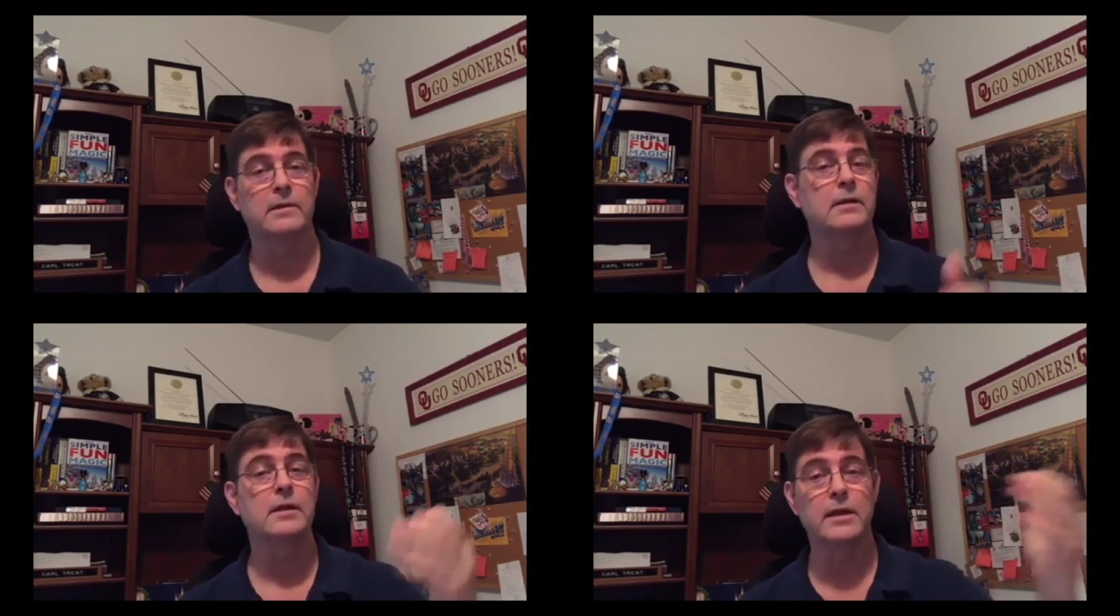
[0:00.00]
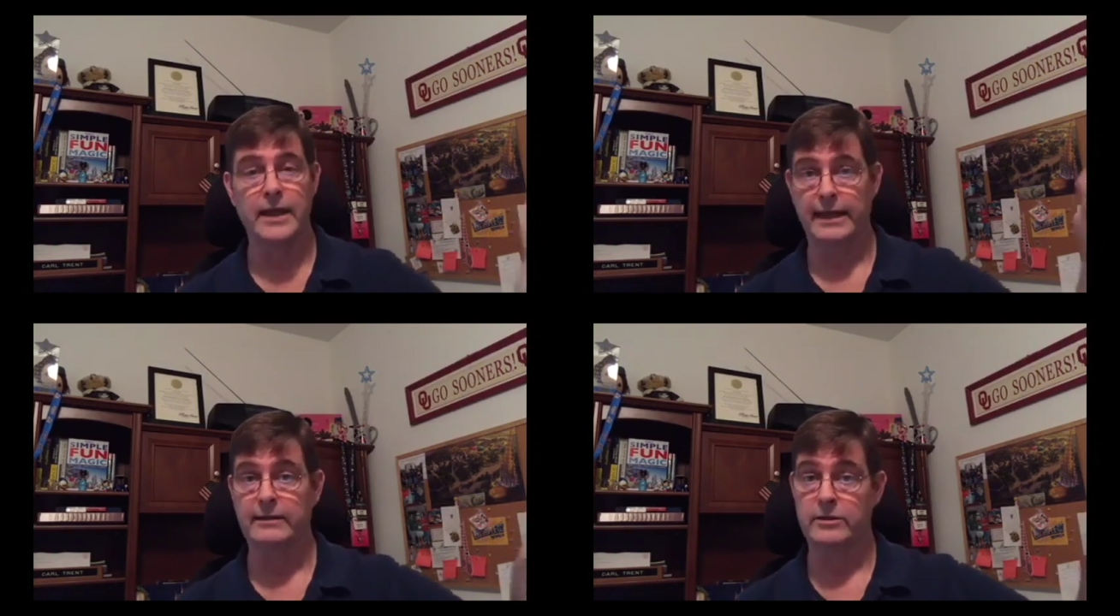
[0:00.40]

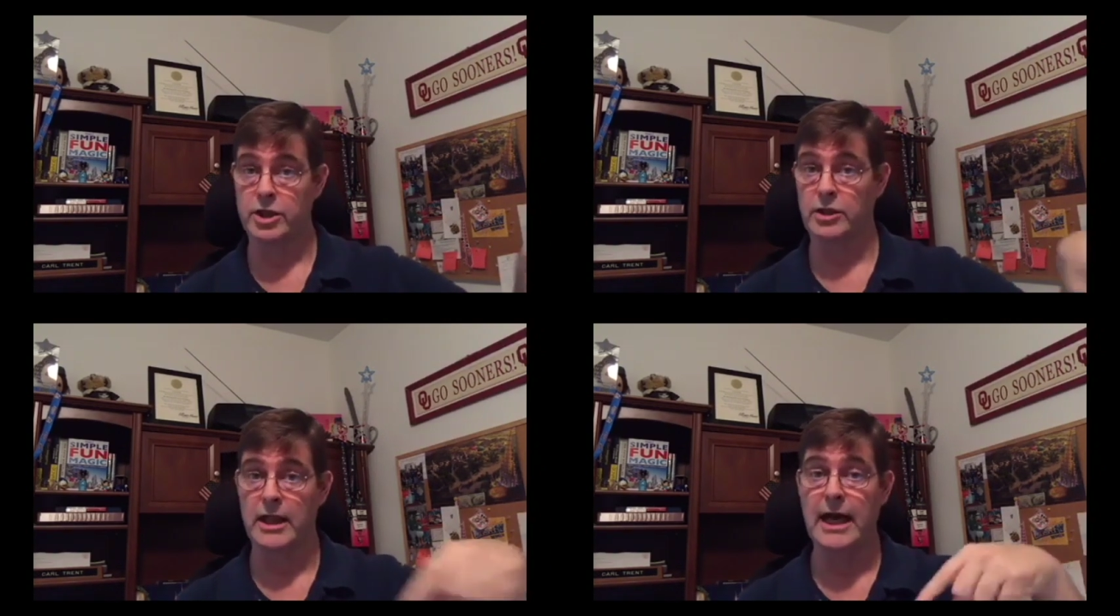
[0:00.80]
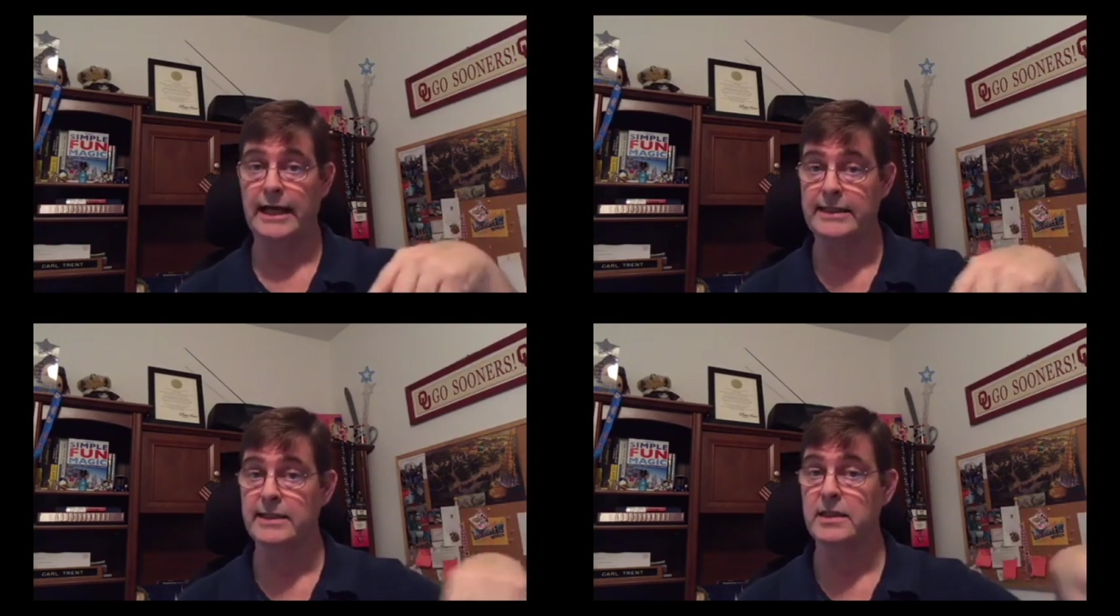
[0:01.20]
Look at the
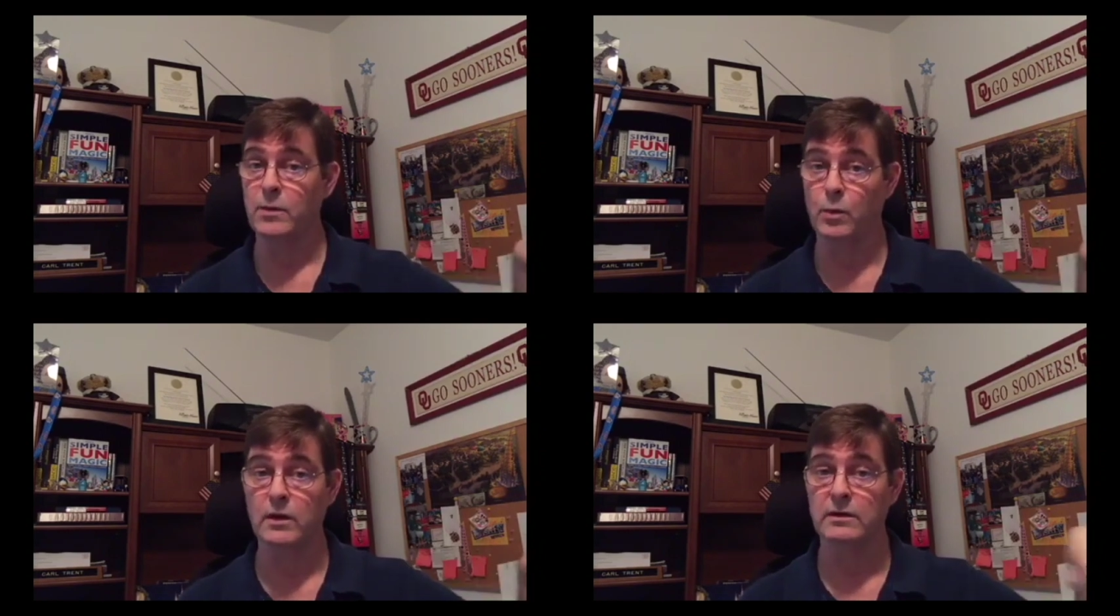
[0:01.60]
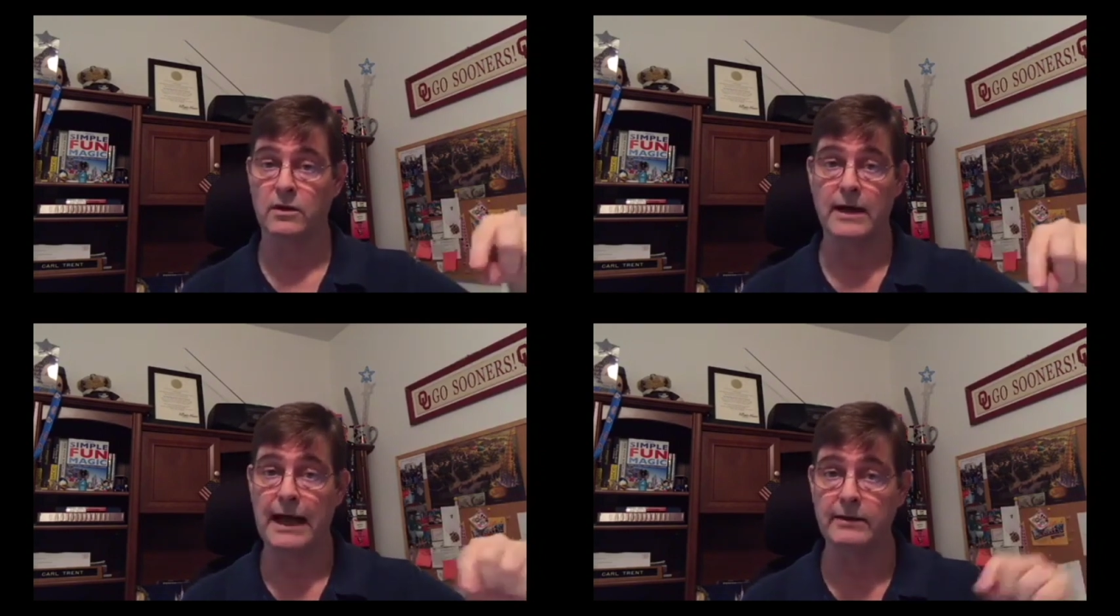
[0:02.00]
July Disney World
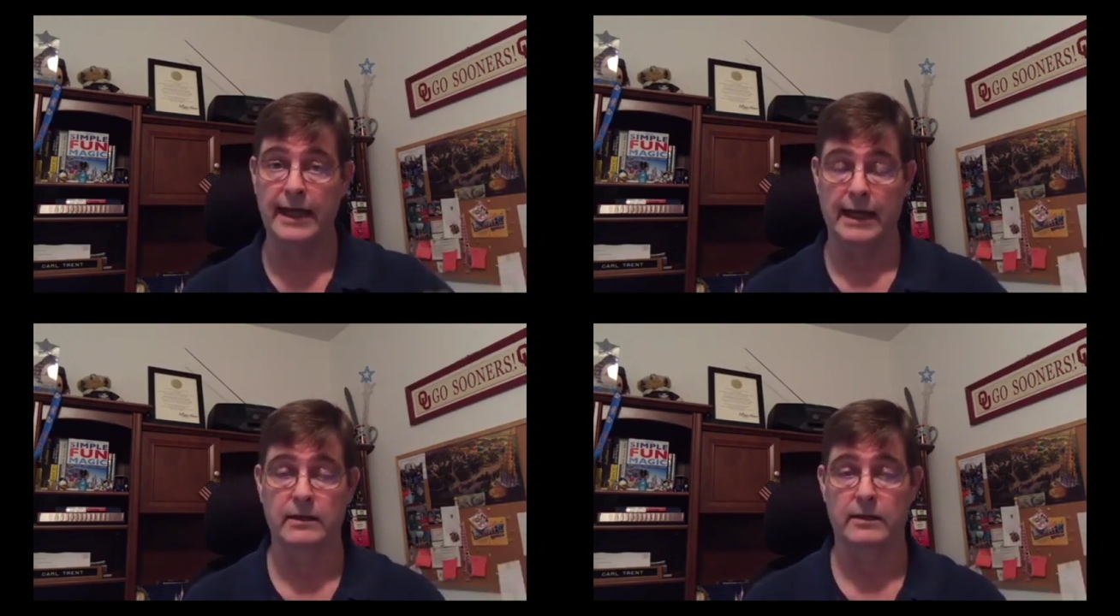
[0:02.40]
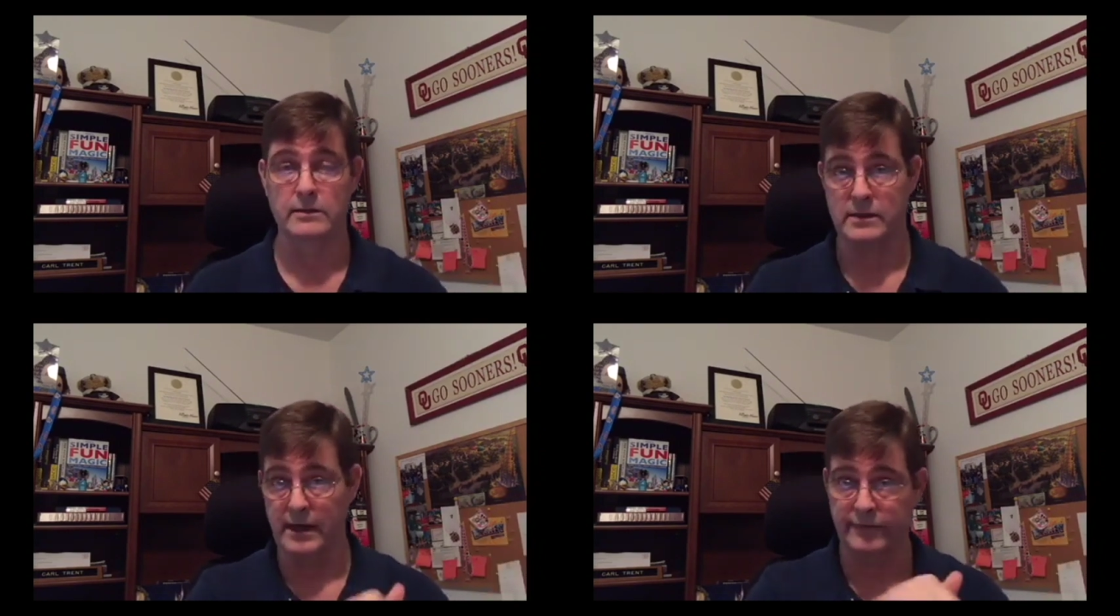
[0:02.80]
crowd calendar.
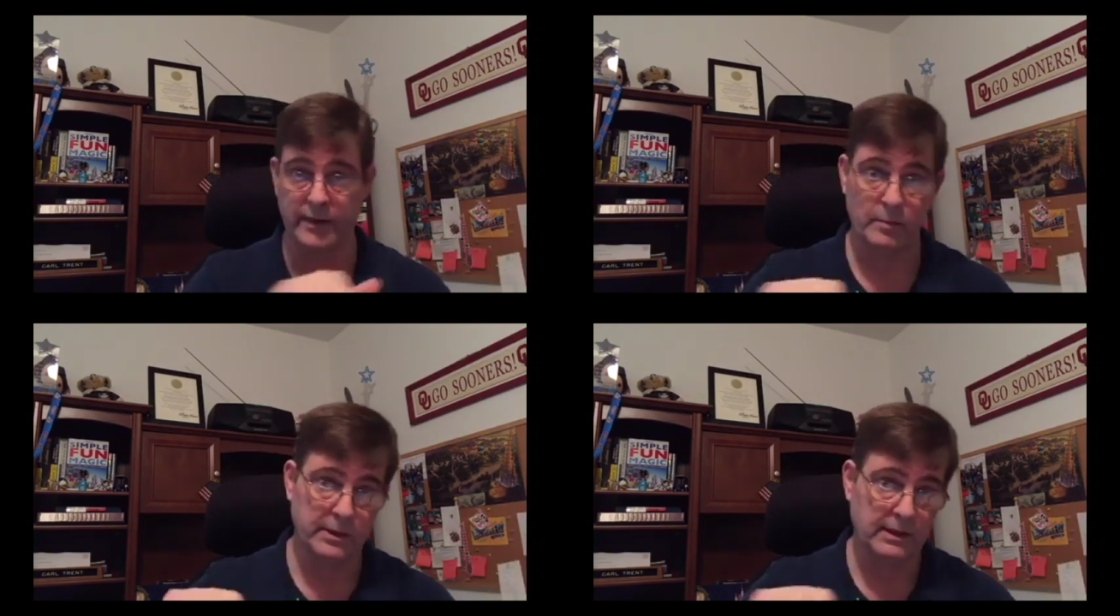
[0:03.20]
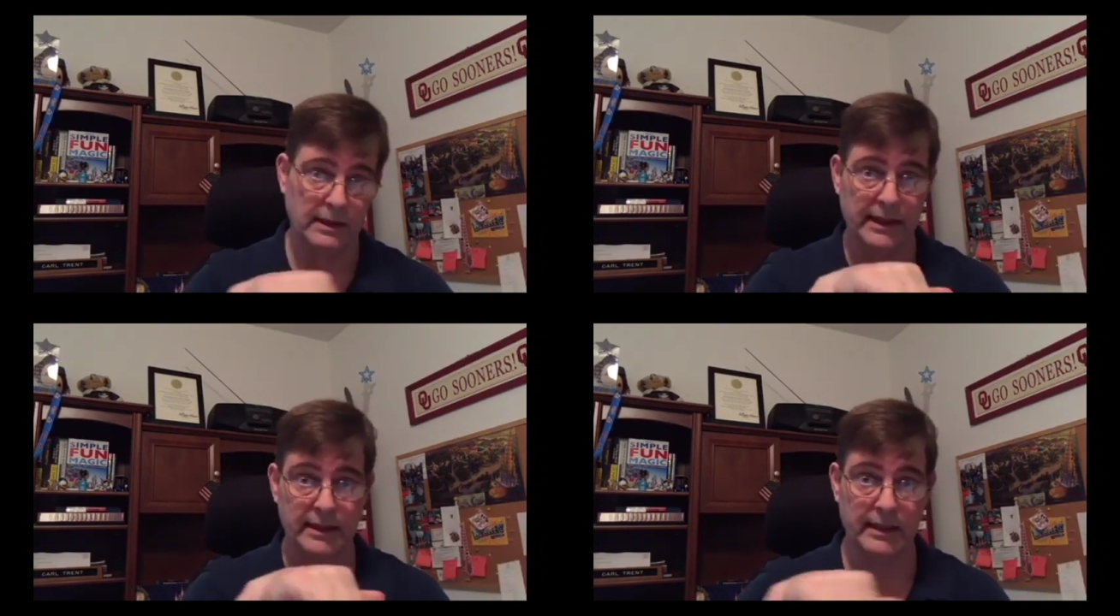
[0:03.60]
Stephanie will put the
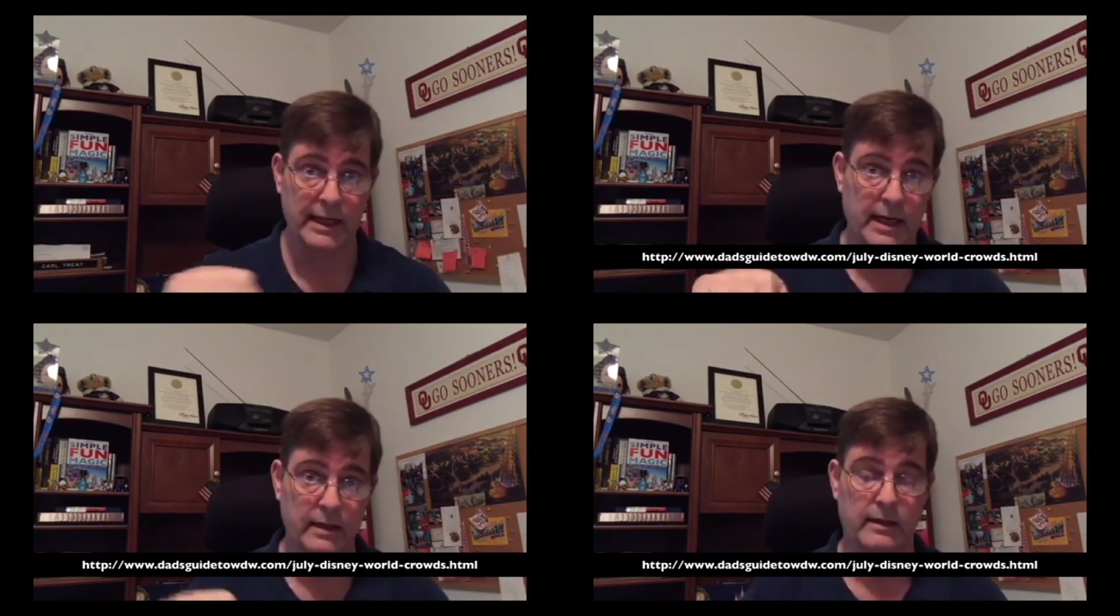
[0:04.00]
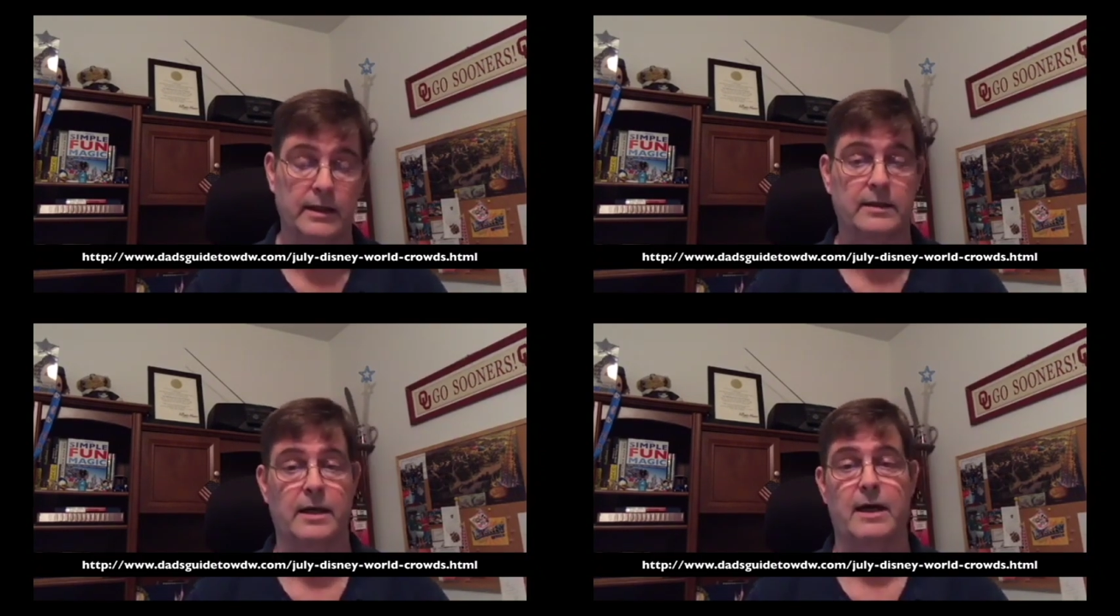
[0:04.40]
link down in the
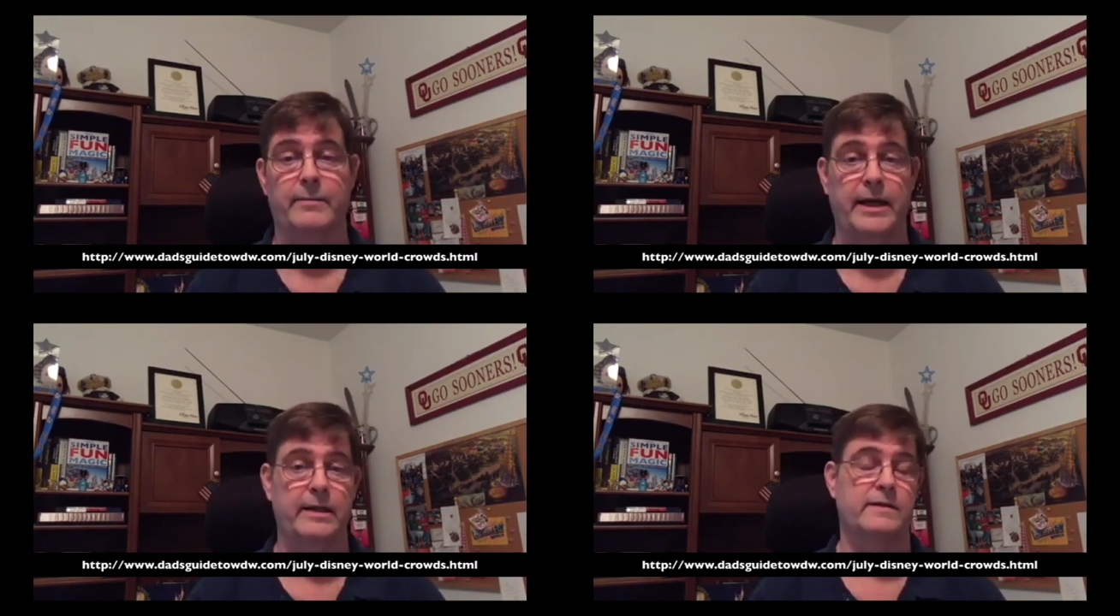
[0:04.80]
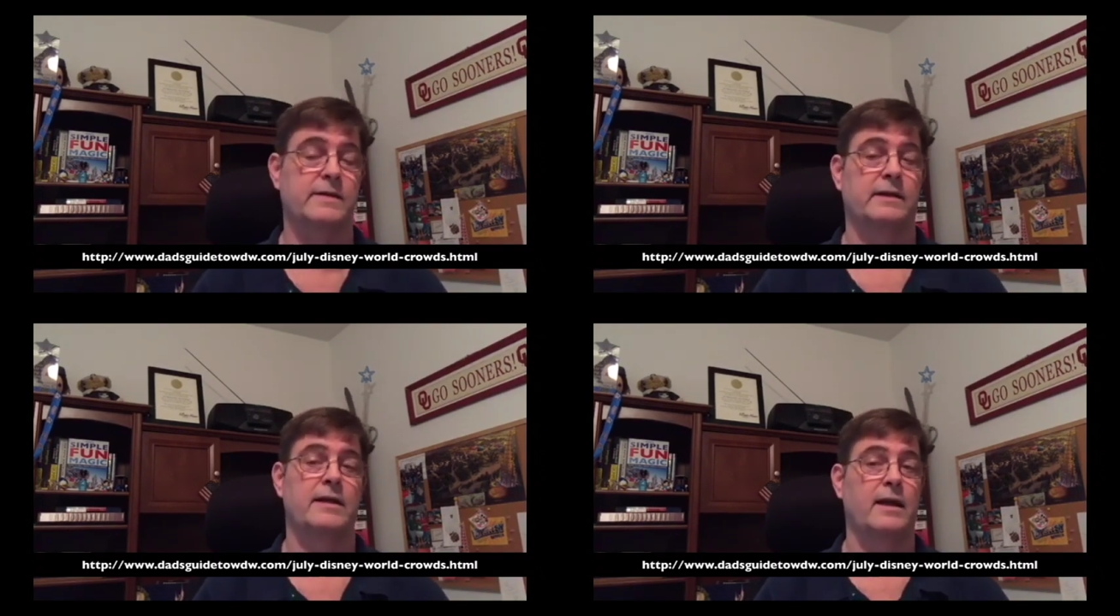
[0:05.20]
comments.